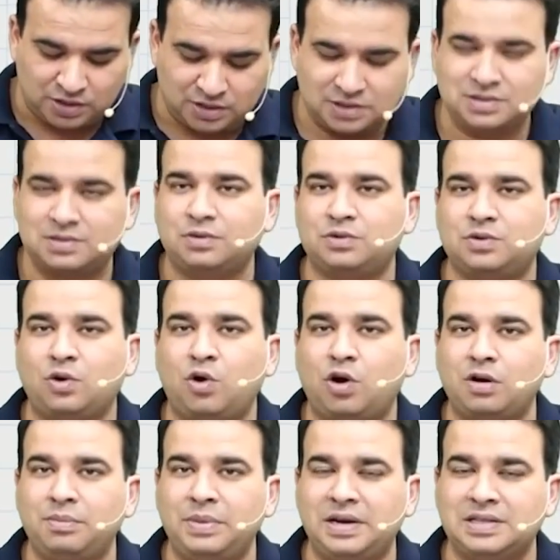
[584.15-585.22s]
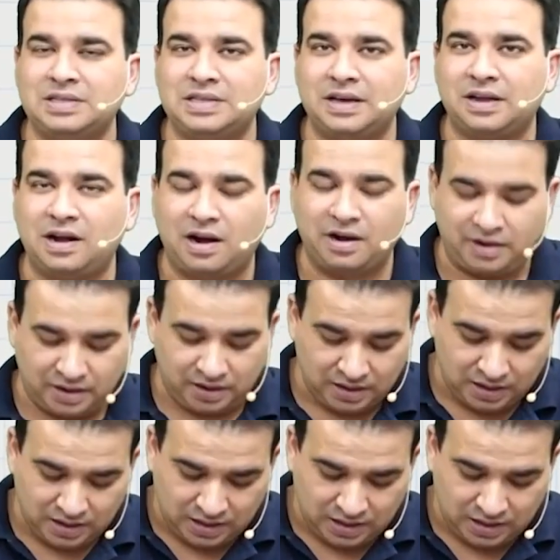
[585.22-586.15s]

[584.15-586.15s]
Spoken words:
this so-called median sacral artery.